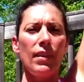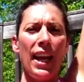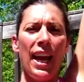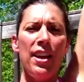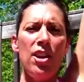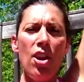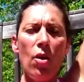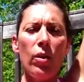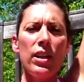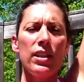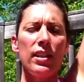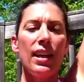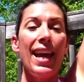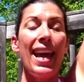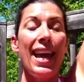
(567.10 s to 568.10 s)
and
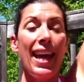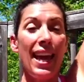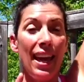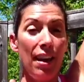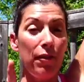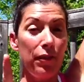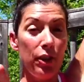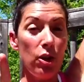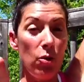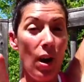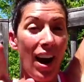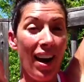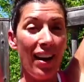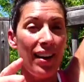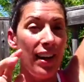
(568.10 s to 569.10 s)
notice if you
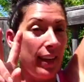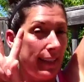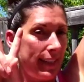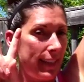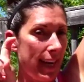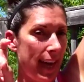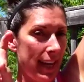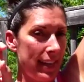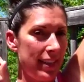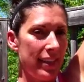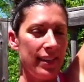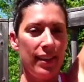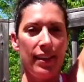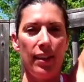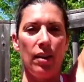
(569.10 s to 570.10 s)
are tight.
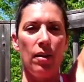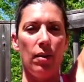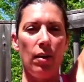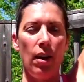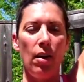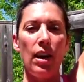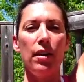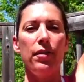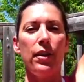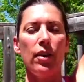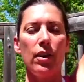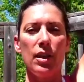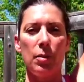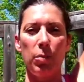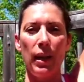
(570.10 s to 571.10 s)
If you're
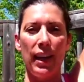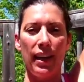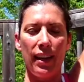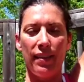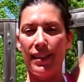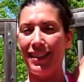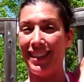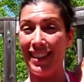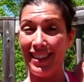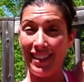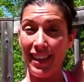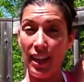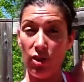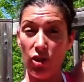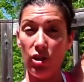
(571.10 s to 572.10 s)
explaining the
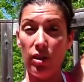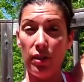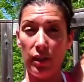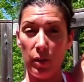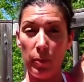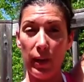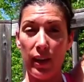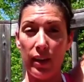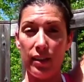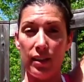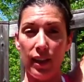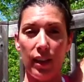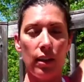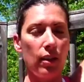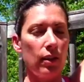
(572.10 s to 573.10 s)
sensation you're
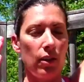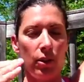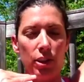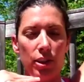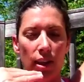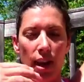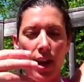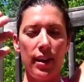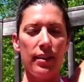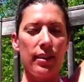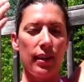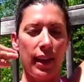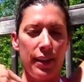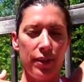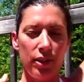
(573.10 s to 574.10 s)
experiencing, close your eyes,
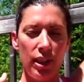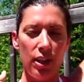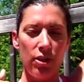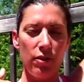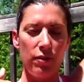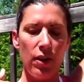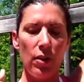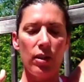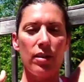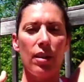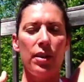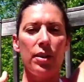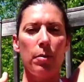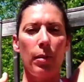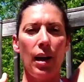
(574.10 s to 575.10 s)
let your attention focus
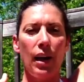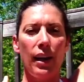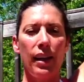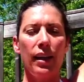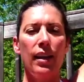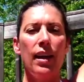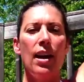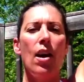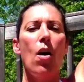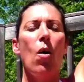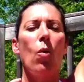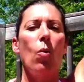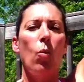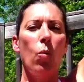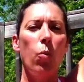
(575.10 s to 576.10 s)
on your body.
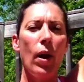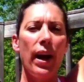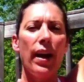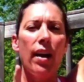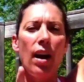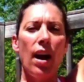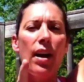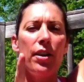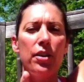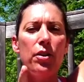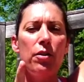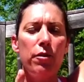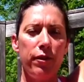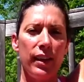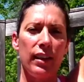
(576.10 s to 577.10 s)
Where are
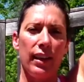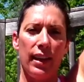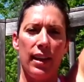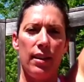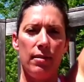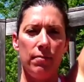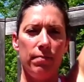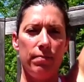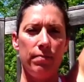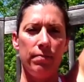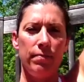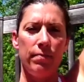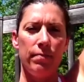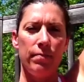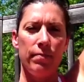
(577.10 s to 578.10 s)
you feeling
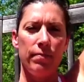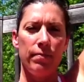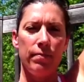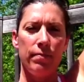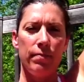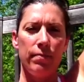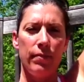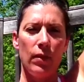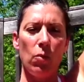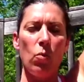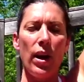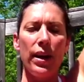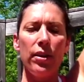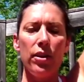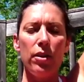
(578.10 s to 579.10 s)
it?
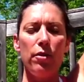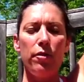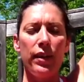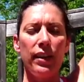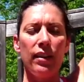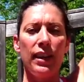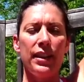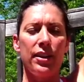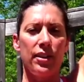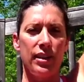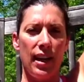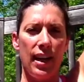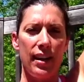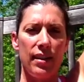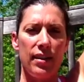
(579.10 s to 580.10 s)
Where do you feel like you're
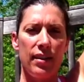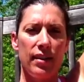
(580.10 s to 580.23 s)
tight?